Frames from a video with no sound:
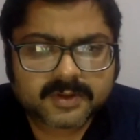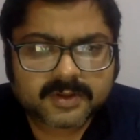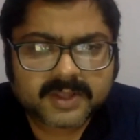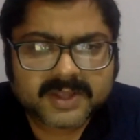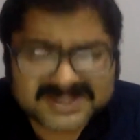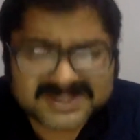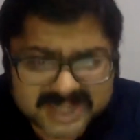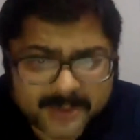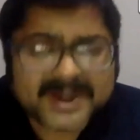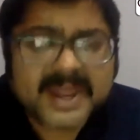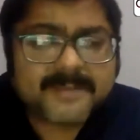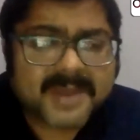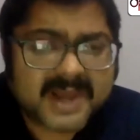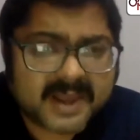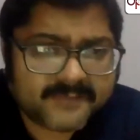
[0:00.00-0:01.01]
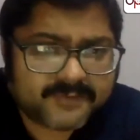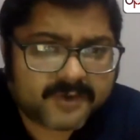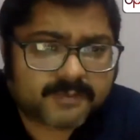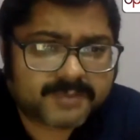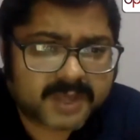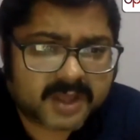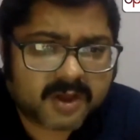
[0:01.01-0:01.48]
is now an MLA
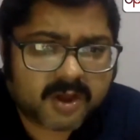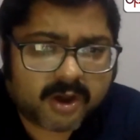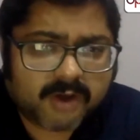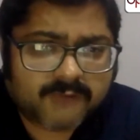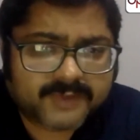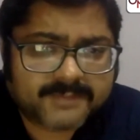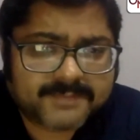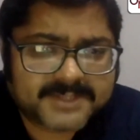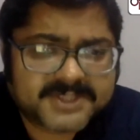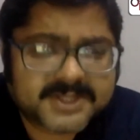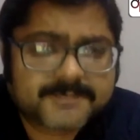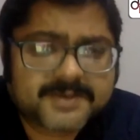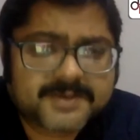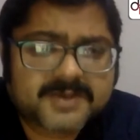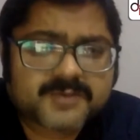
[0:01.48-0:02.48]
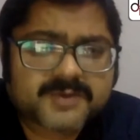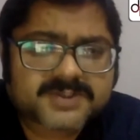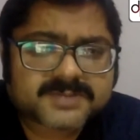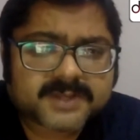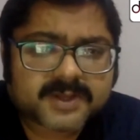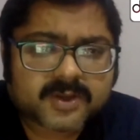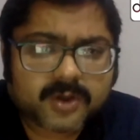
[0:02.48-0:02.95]
from the, of the BJP in West
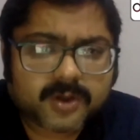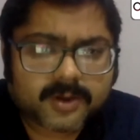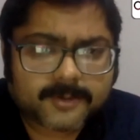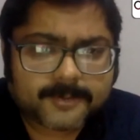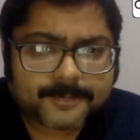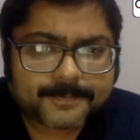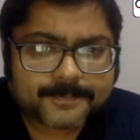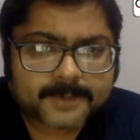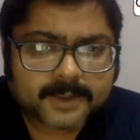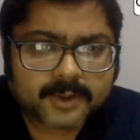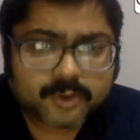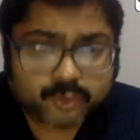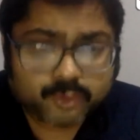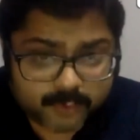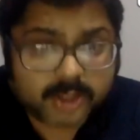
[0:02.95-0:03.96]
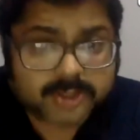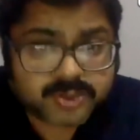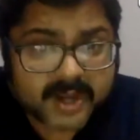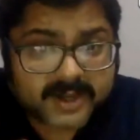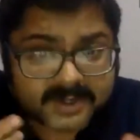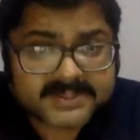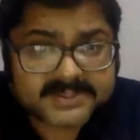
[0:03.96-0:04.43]
Bengal. So we also
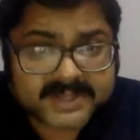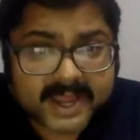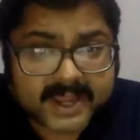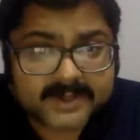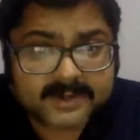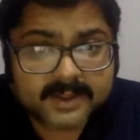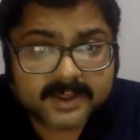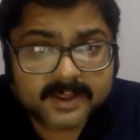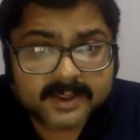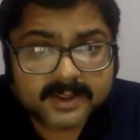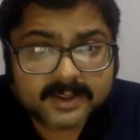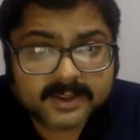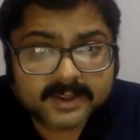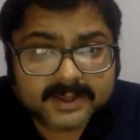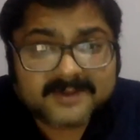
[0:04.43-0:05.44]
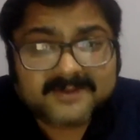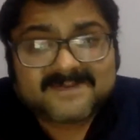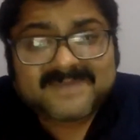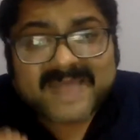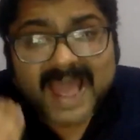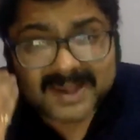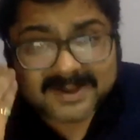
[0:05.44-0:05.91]
understand it is
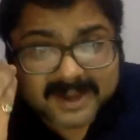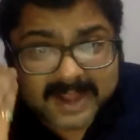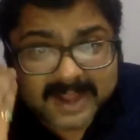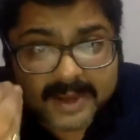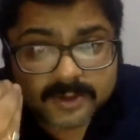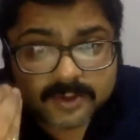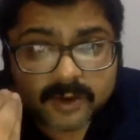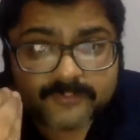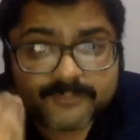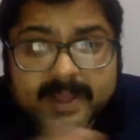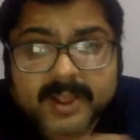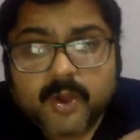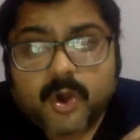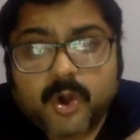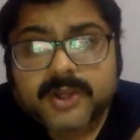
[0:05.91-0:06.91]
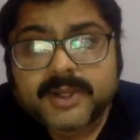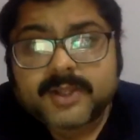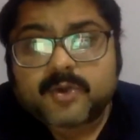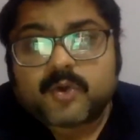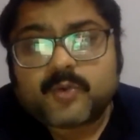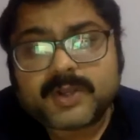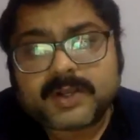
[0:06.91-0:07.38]
that kind of Bengali
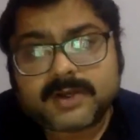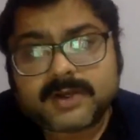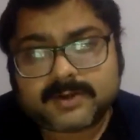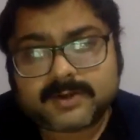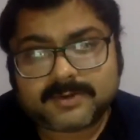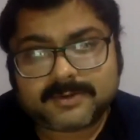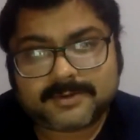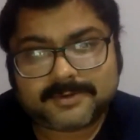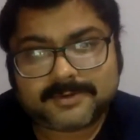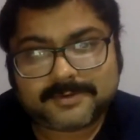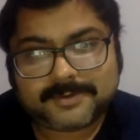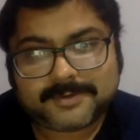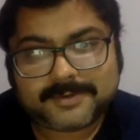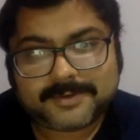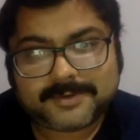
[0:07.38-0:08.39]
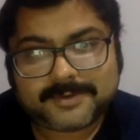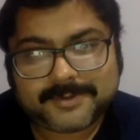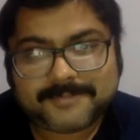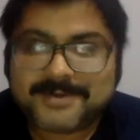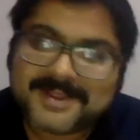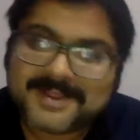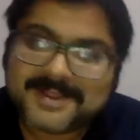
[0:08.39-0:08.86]
who will
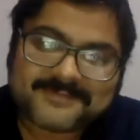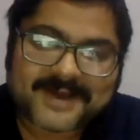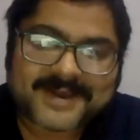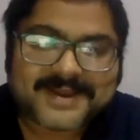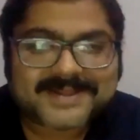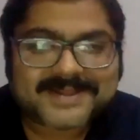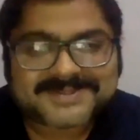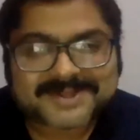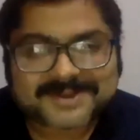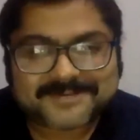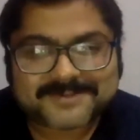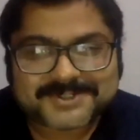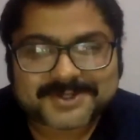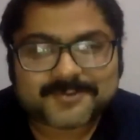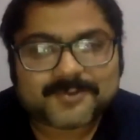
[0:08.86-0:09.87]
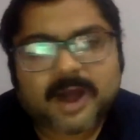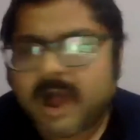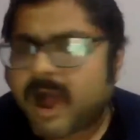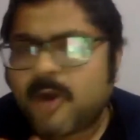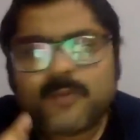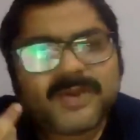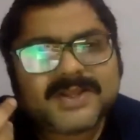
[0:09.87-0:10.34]
be in the Finance Commission.
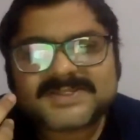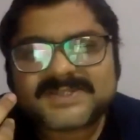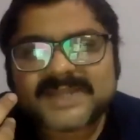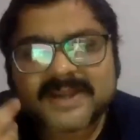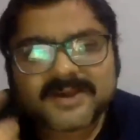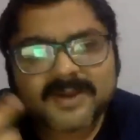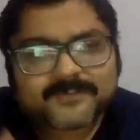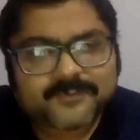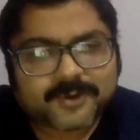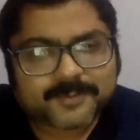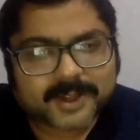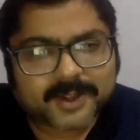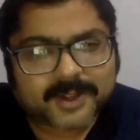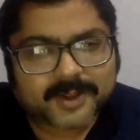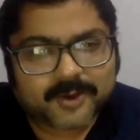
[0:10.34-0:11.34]
How will he stand up for Bengal?